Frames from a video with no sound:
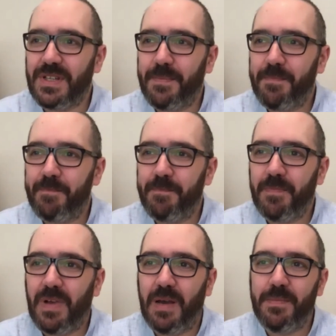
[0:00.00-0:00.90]
um,
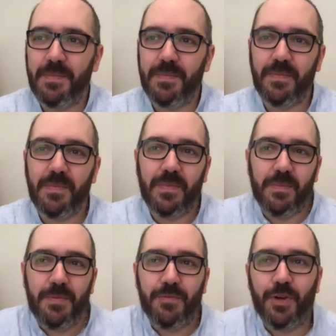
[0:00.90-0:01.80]
um, I
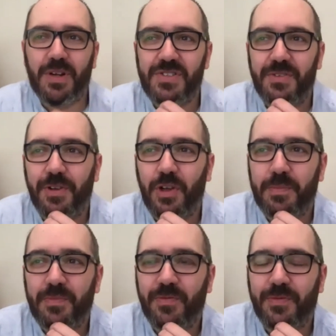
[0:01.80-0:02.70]
mean, for us, the
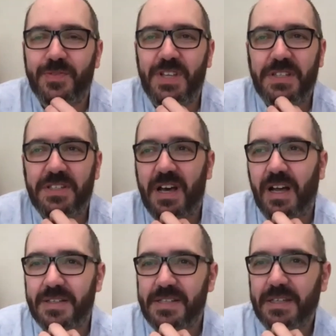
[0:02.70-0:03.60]
film, seeing the
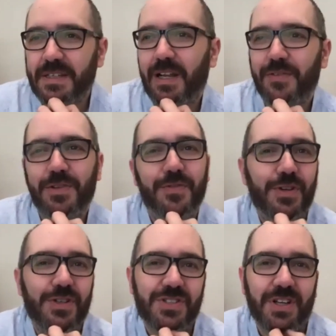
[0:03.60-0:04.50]
Daleks in colour for the
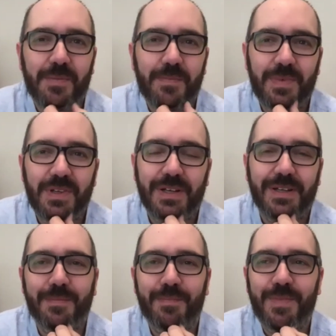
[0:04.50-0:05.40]
first time
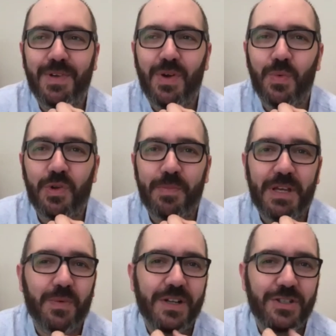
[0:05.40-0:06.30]
um, would have
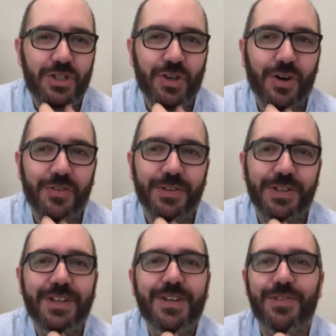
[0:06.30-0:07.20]
been quite a shock
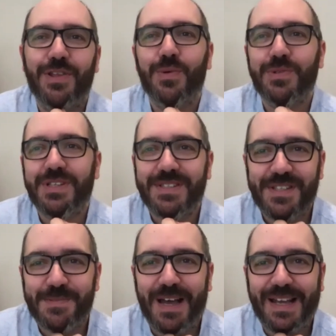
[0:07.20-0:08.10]
for, for the
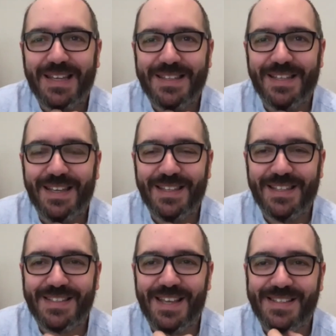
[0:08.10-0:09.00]
audiences back in the, in the
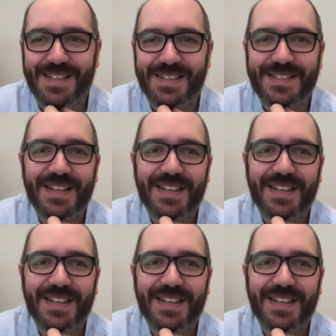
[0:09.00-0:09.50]
60s.